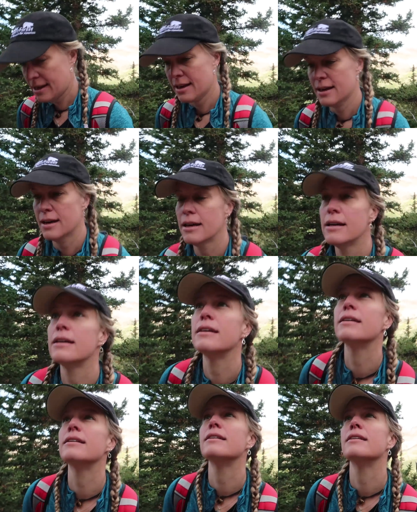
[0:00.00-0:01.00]

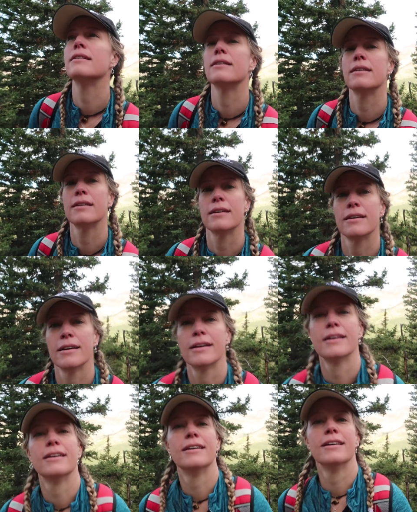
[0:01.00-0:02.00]

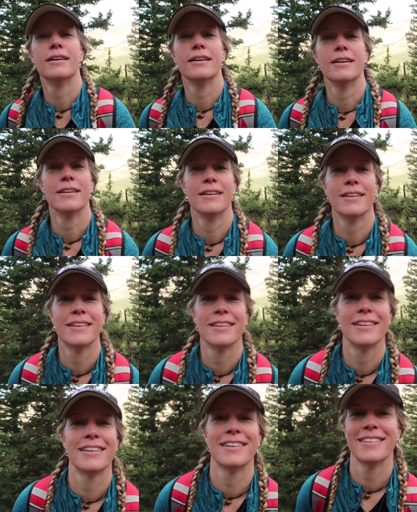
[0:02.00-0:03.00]

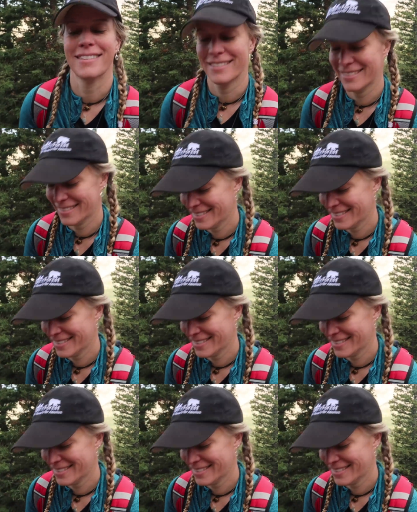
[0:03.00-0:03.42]
(no one is talking)